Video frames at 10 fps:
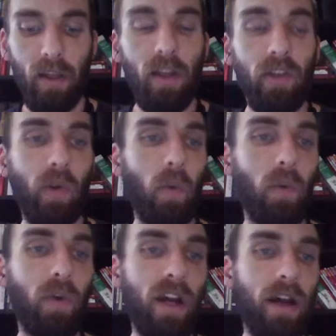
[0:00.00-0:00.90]
So
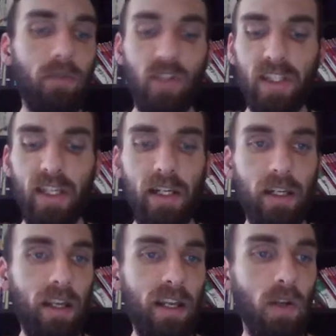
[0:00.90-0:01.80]
just like
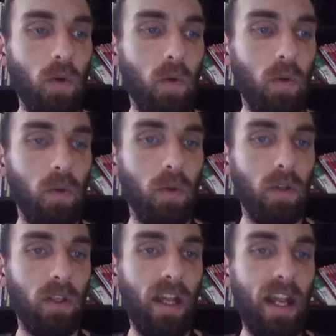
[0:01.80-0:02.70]
any old
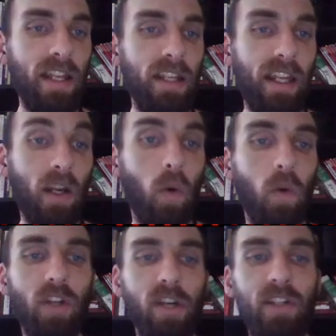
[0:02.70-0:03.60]

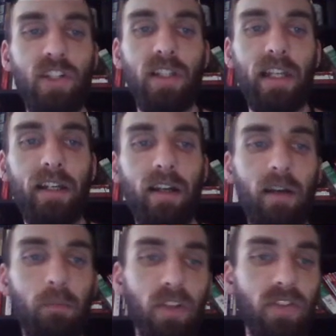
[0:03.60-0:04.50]
RPG, like
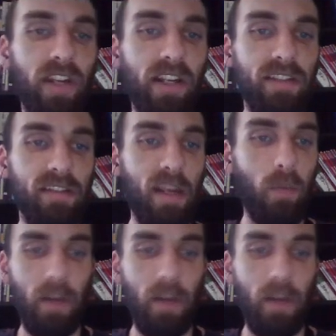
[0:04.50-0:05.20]
Baldur's Gate is the same way.